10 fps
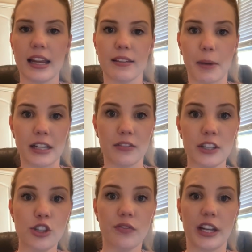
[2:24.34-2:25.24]
in my
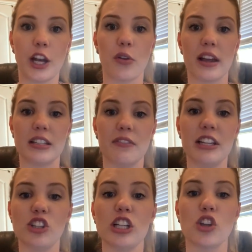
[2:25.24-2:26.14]
division video that
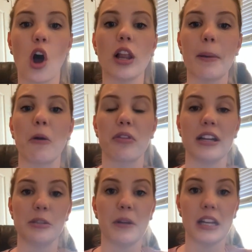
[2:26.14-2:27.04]
division is all about
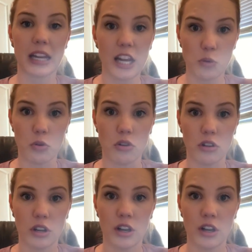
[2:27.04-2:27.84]
things being equal.